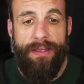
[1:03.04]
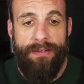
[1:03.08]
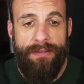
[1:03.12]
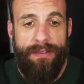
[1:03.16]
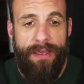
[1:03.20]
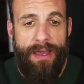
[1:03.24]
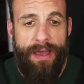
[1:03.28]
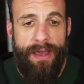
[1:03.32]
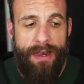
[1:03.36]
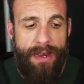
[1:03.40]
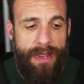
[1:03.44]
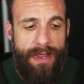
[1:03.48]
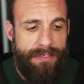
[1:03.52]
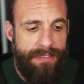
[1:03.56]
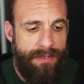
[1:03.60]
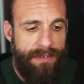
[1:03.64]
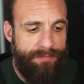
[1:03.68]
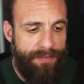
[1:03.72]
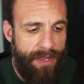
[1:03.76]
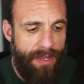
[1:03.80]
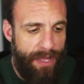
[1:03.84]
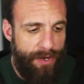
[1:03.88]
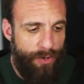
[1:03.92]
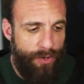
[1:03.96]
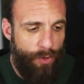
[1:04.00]
Yeah. And as
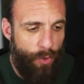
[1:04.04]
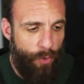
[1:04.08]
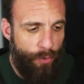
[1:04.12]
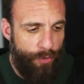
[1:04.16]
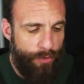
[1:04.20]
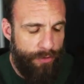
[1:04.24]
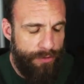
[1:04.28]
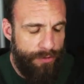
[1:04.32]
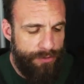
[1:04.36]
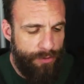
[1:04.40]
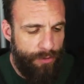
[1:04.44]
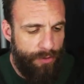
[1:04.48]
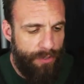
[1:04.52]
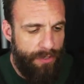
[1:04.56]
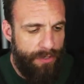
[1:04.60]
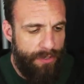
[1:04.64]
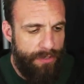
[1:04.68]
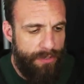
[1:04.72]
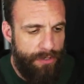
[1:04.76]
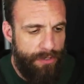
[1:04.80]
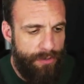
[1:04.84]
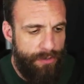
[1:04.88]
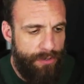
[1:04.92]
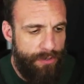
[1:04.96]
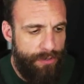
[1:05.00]
I've gotten older, so
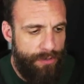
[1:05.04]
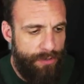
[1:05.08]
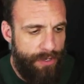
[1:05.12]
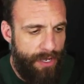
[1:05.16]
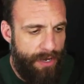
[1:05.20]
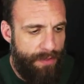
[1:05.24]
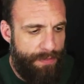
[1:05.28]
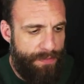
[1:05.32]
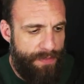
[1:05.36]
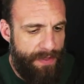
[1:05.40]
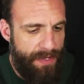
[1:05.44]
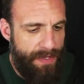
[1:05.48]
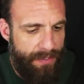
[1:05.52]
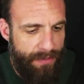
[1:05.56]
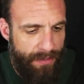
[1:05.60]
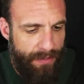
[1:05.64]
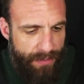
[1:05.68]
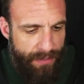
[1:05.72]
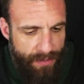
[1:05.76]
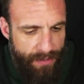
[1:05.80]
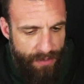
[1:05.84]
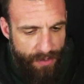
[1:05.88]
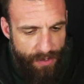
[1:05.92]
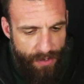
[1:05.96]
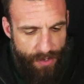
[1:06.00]
you, you got to think
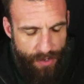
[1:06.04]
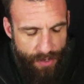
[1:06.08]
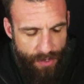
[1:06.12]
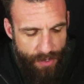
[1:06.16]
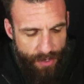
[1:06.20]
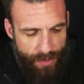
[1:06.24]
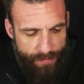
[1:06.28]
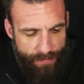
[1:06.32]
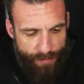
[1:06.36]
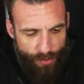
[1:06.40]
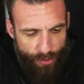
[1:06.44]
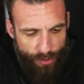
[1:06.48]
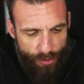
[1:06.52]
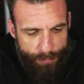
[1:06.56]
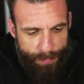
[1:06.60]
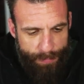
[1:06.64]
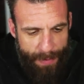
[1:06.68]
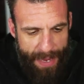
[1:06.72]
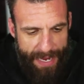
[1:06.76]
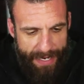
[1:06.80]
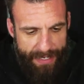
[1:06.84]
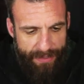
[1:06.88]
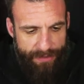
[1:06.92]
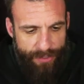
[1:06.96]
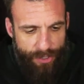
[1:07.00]
like, if you look
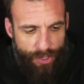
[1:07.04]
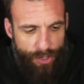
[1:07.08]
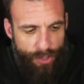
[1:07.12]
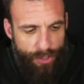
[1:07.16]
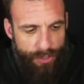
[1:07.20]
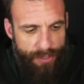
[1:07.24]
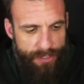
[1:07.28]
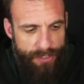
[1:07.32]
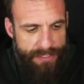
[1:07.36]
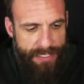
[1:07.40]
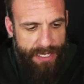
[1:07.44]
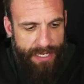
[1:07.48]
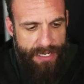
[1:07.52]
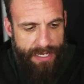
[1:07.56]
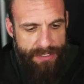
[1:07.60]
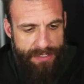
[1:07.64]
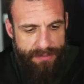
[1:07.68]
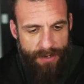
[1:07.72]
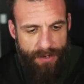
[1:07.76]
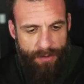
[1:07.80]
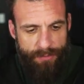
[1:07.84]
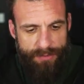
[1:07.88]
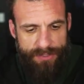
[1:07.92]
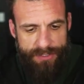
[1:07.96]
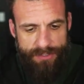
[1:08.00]
back in the early
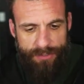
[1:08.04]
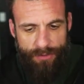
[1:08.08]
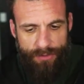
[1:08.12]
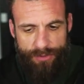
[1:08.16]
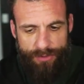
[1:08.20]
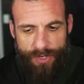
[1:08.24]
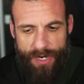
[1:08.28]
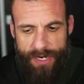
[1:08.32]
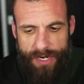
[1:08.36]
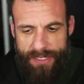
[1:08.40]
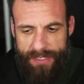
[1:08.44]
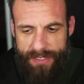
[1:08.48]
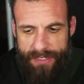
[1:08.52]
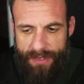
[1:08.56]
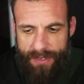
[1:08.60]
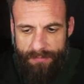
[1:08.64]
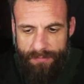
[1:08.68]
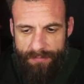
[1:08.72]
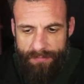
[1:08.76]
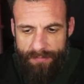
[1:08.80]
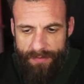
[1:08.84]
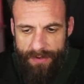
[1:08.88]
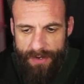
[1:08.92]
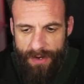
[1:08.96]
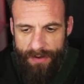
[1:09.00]
days, you know, still trying to get,
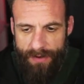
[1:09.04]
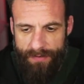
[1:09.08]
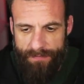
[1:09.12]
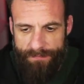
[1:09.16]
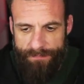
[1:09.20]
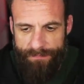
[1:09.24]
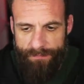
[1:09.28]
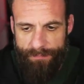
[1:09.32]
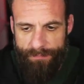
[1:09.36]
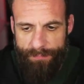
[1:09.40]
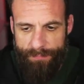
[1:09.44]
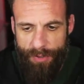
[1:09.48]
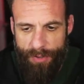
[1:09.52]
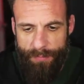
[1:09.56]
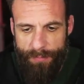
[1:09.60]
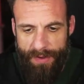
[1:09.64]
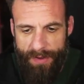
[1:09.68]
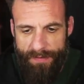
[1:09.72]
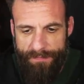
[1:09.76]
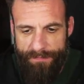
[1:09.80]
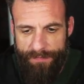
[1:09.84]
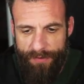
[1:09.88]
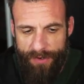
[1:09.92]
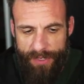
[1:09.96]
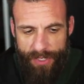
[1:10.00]
you know, put my
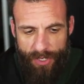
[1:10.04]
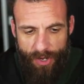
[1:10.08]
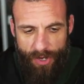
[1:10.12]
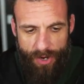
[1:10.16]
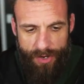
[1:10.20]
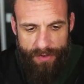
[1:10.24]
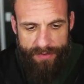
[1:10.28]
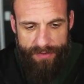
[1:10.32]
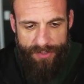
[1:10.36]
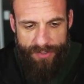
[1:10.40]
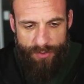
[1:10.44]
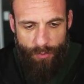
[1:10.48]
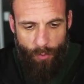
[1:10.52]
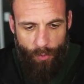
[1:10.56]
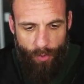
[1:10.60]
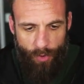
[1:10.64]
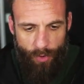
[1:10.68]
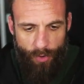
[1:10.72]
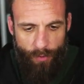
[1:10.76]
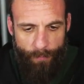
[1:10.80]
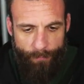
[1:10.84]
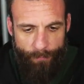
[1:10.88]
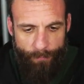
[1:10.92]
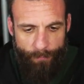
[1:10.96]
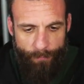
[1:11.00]
footing on in this
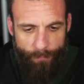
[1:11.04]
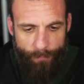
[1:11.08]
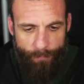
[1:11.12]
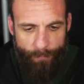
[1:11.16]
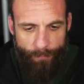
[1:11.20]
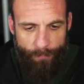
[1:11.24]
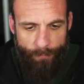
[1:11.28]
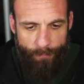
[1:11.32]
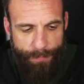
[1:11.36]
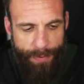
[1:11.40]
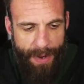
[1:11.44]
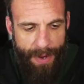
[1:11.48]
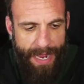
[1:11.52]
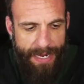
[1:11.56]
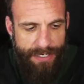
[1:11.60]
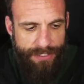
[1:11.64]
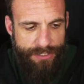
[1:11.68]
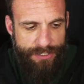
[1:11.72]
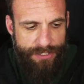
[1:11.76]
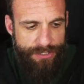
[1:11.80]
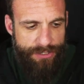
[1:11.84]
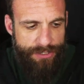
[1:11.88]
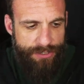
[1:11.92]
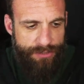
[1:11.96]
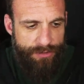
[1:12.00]
world, and your
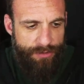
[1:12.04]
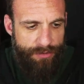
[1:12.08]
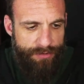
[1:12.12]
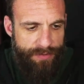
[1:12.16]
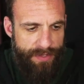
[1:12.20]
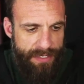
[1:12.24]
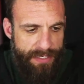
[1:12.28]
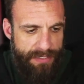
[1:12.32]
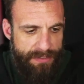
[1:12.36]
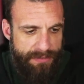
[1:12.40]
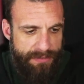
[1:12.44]
passions and your things